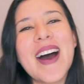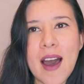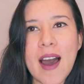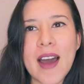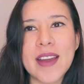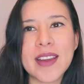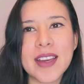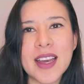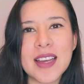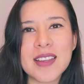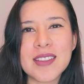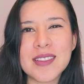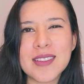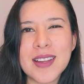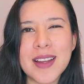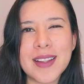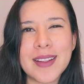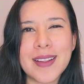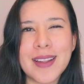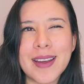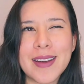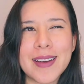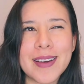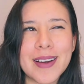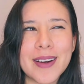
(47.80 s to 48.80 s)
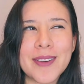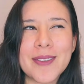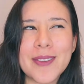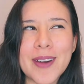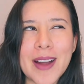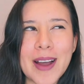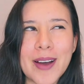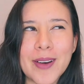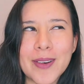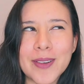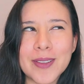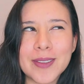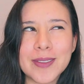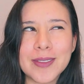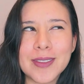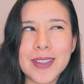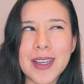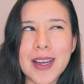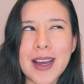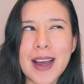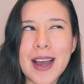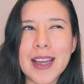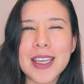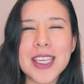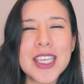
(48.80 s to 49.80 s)
I guess that like
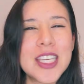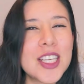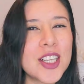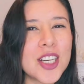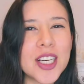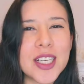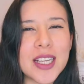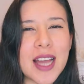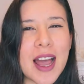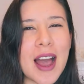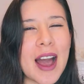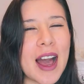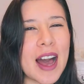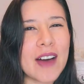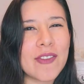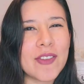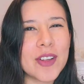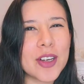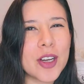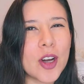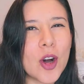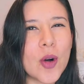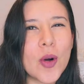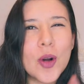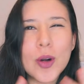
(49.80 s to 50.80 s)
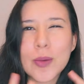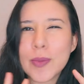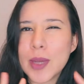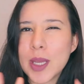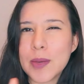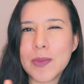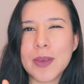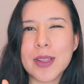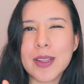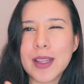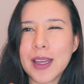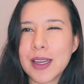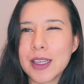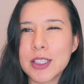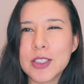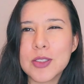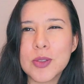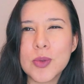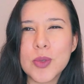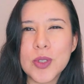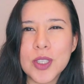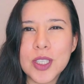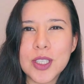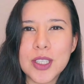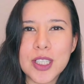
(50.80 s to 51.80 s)
around a year and a half ago, or maybe like
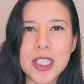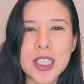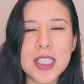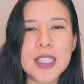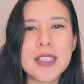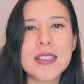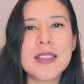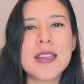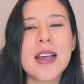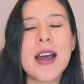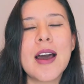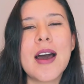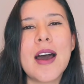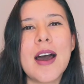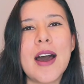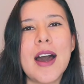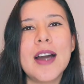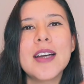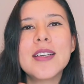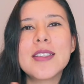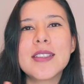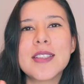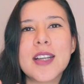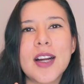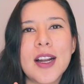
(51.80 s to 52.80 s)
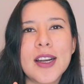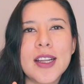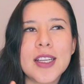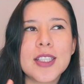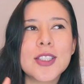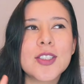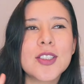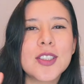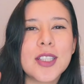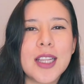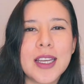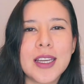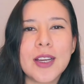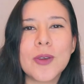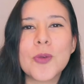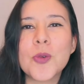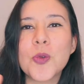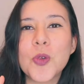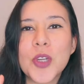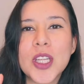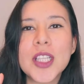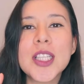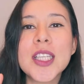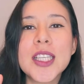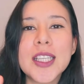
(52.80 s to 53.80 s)
2 years, I started to like
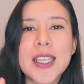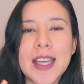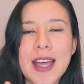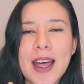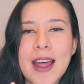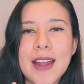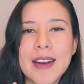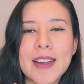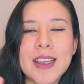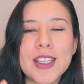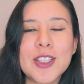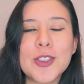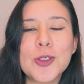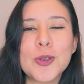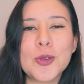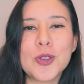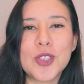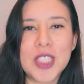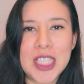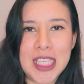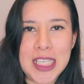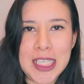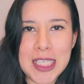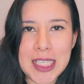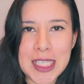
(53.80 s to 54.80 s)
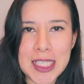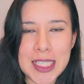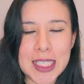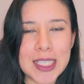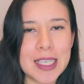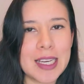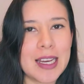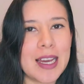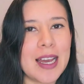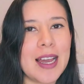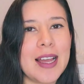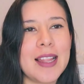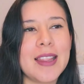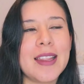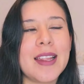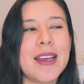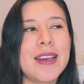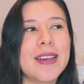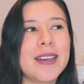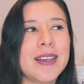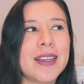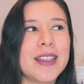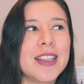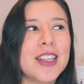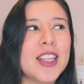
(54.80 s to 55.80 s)
really get into tea.
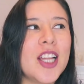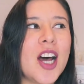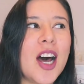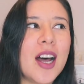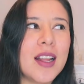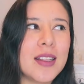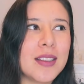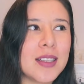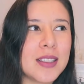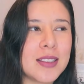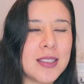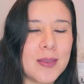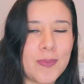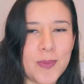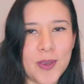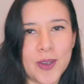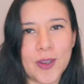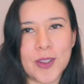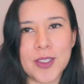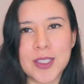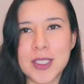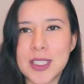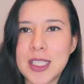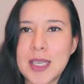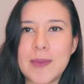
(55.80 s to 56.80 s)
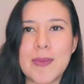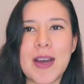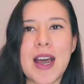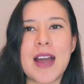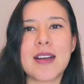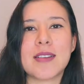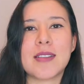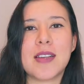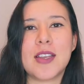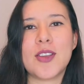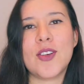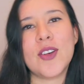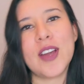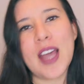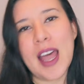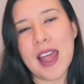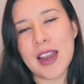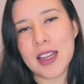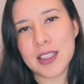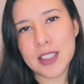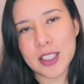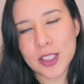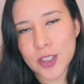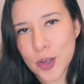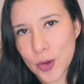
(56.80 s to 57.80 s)
Like not the typical tea bags that you
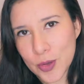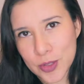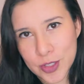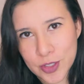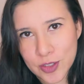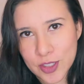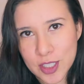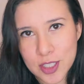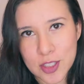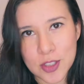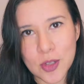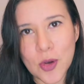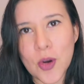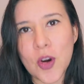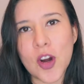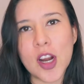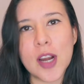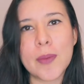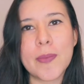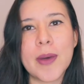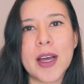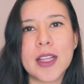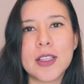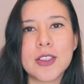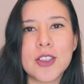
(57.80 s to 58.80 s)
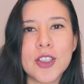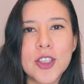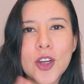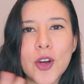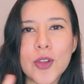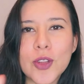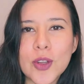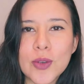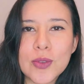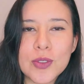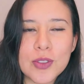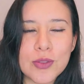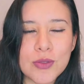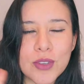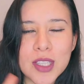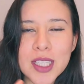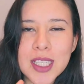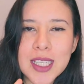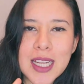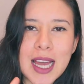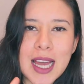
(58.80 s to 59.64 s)
get at the grocery store, but you know, those really